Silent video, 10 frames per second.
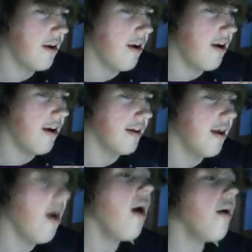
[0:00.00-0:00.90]

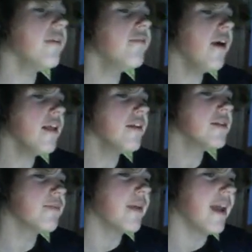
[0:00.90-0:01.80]
Aw, oh, he
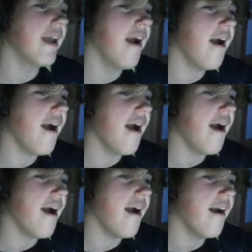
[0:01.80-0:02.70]
follows me!
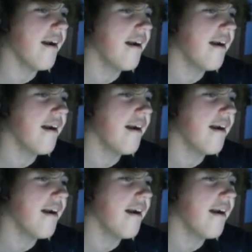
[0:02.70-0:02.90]
Ah.